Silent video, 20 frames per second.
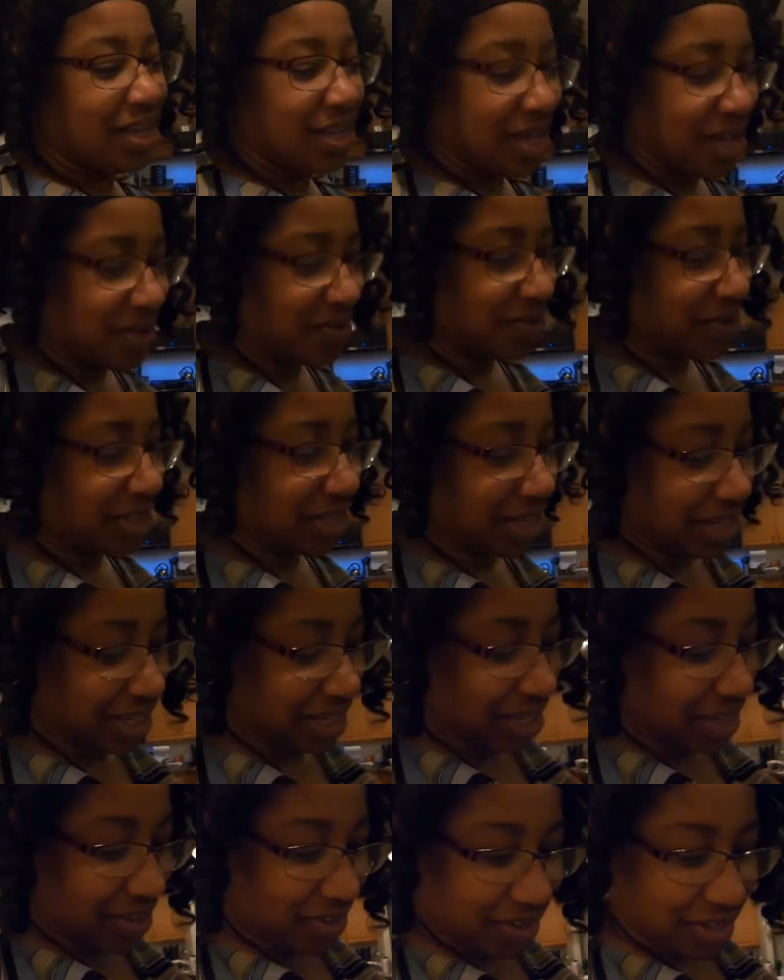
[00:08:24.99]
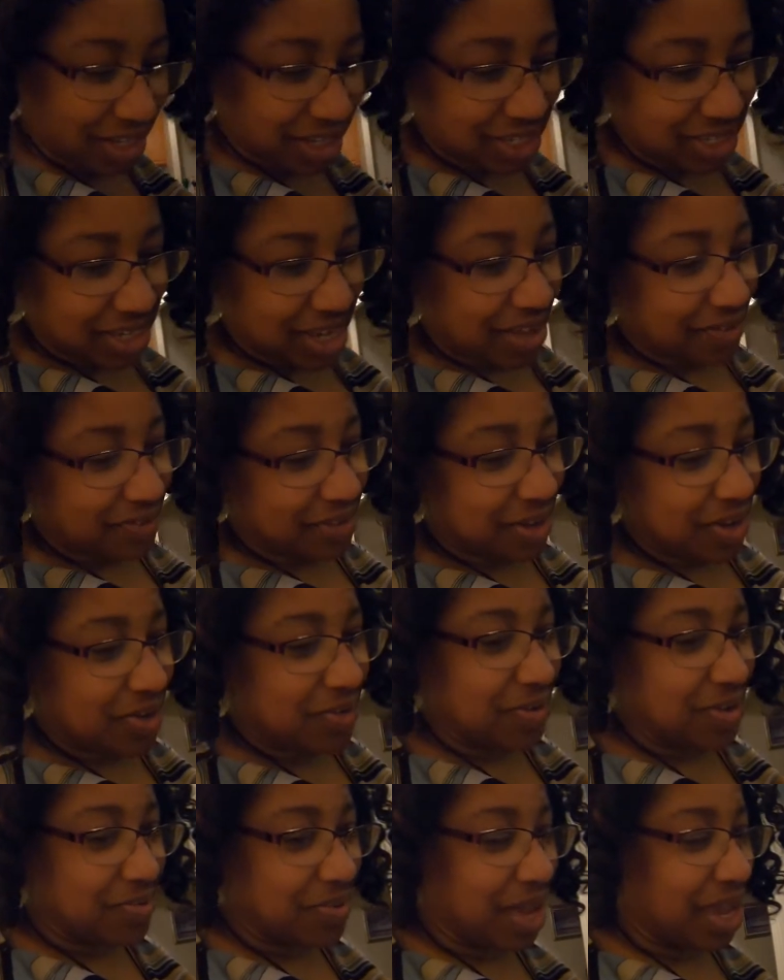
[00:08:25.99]
Yeah, we did kill each other.
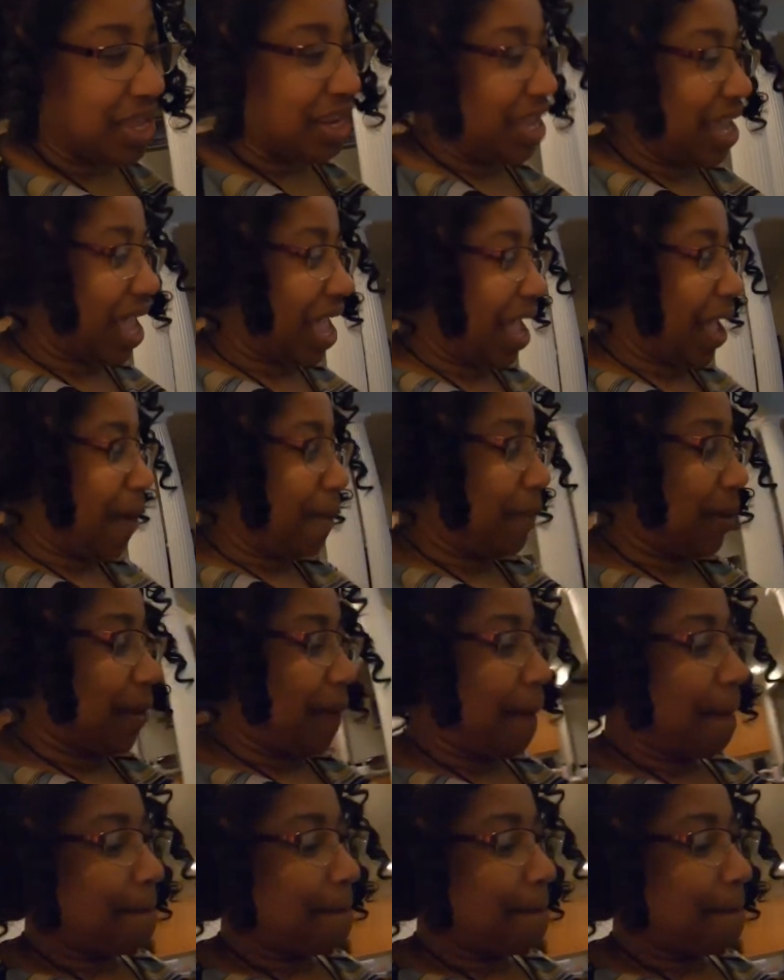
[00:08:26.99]
We made it happen.